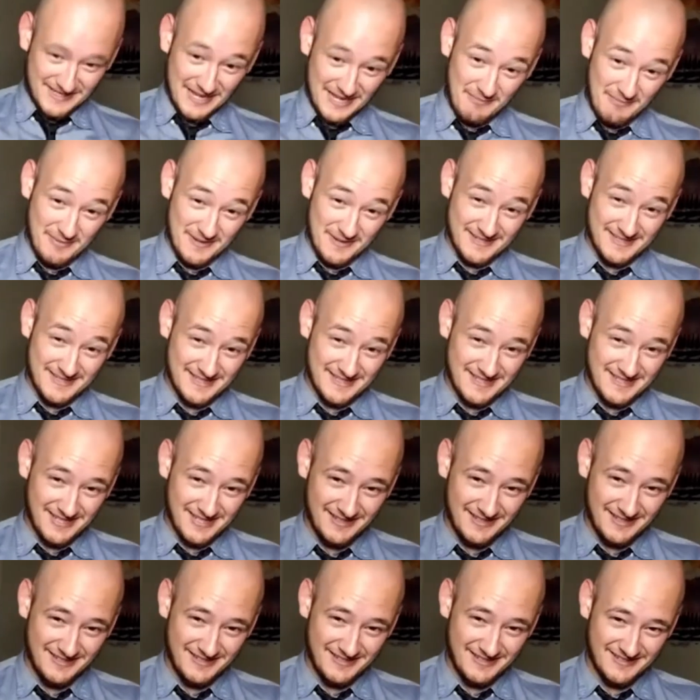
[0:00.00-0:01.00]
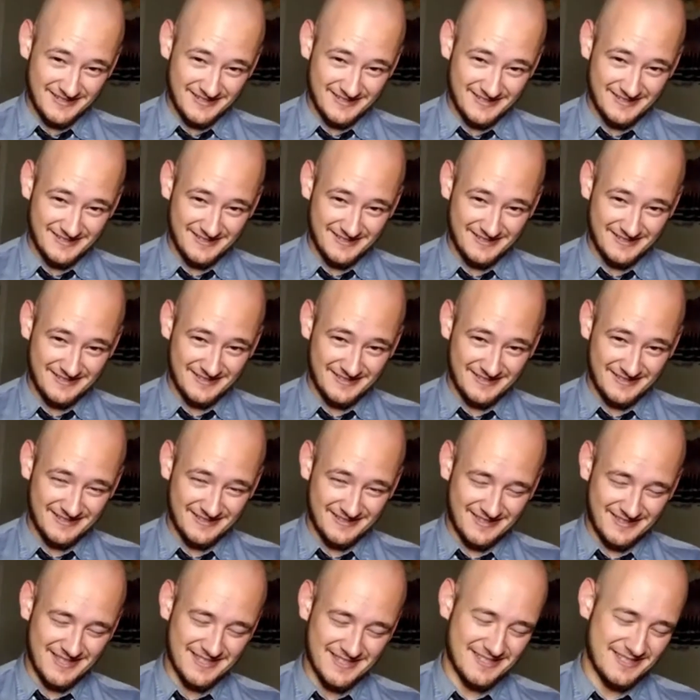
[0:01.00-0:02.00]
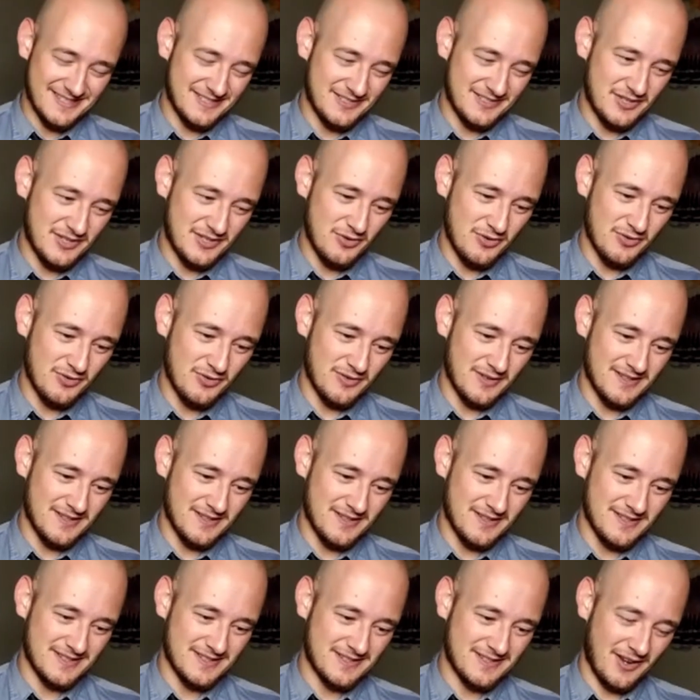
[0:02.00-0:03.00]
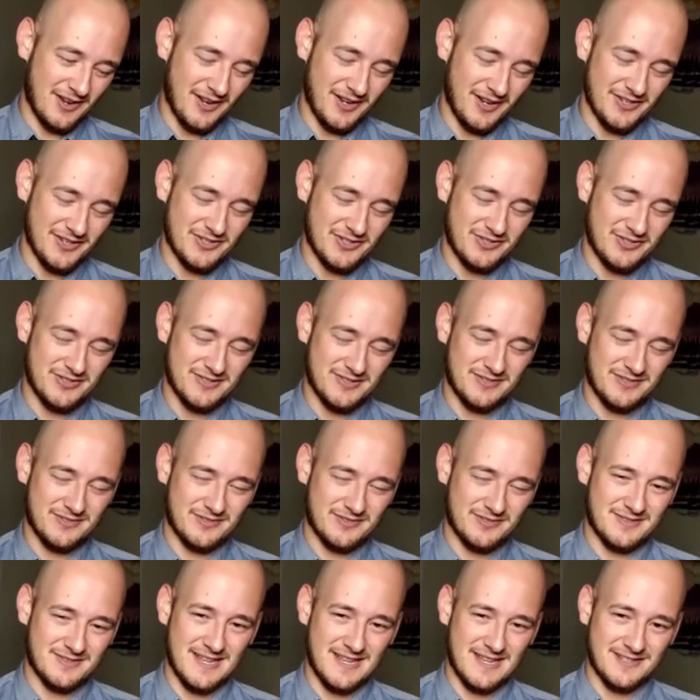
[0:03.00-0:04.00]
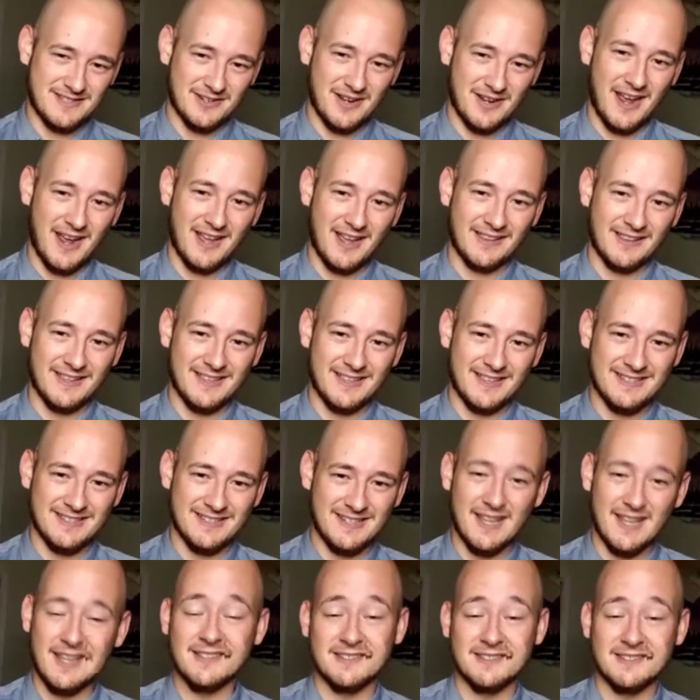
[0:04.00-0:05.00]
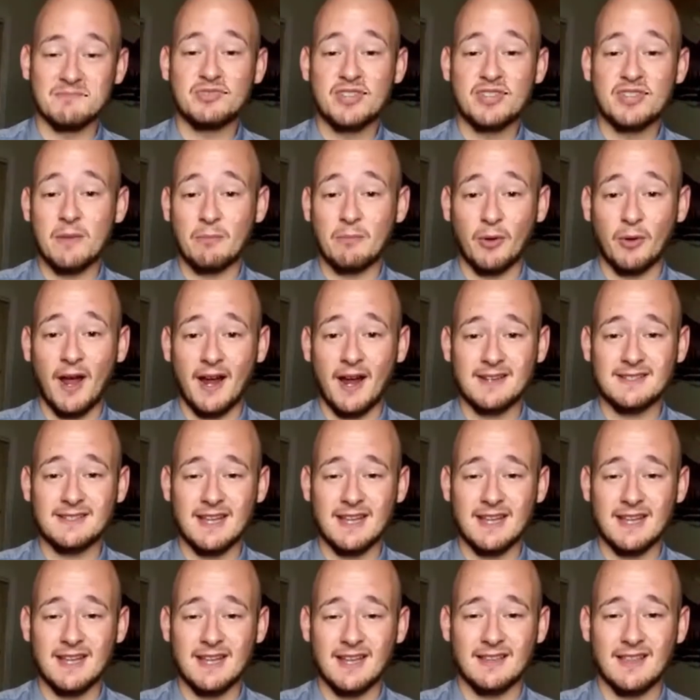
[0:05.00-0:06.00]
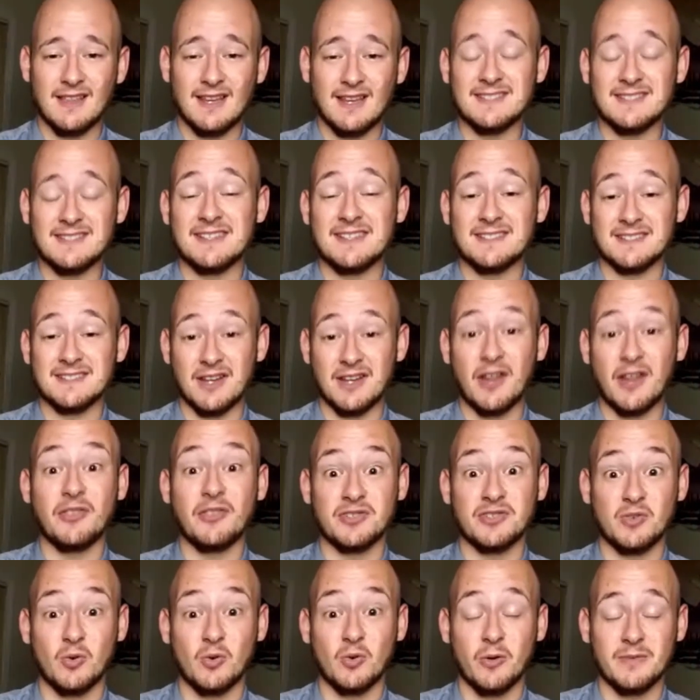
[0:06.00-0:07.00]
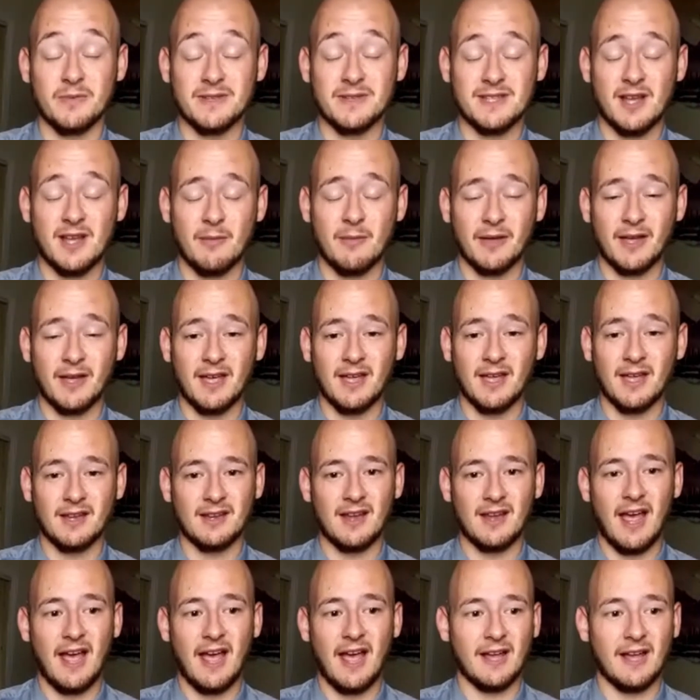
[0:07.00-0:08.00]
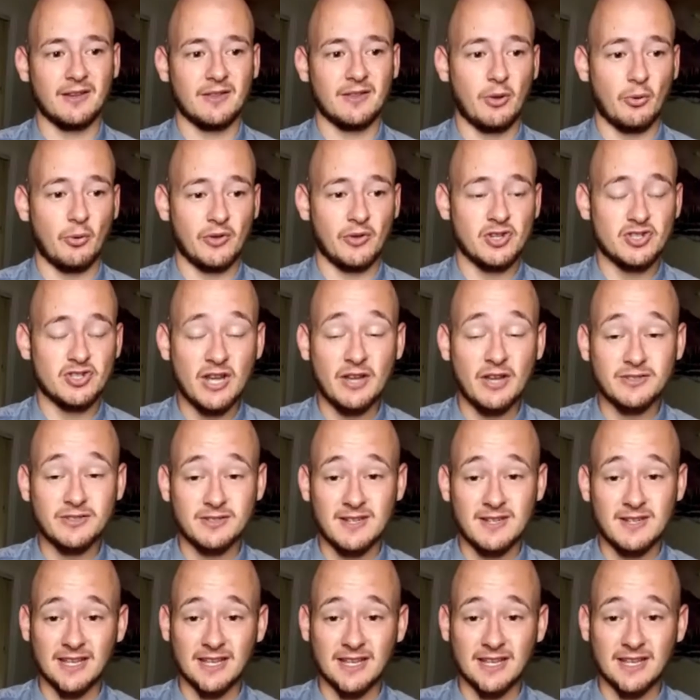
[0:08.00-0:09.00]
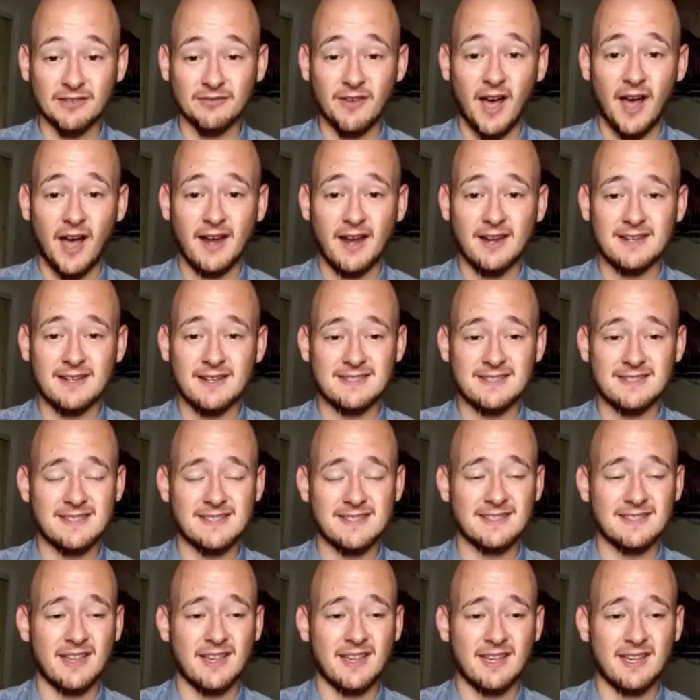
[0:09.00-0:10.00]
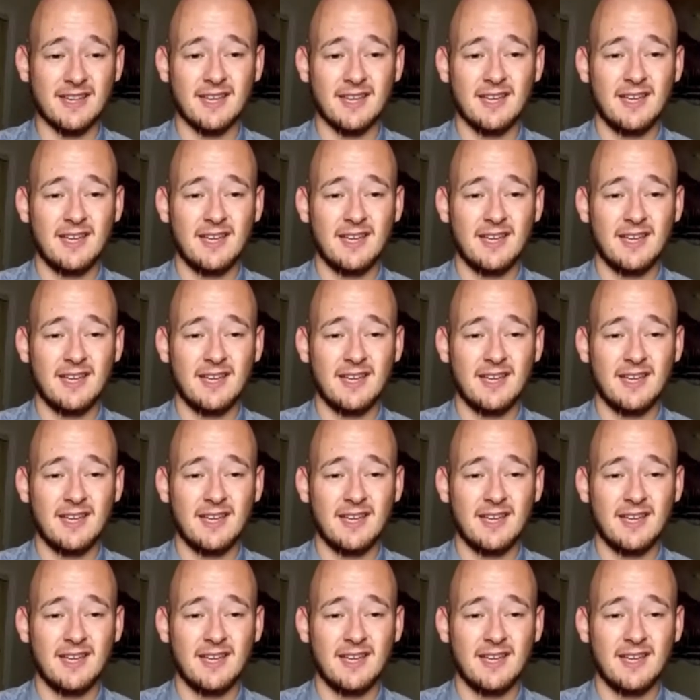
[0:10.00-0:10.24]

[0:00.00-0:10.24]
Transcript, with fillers: Tempest. This dude is on a desert island. He's shipwrecked, and then he sees another storm is coming in, and the only shelter he can find is this, like,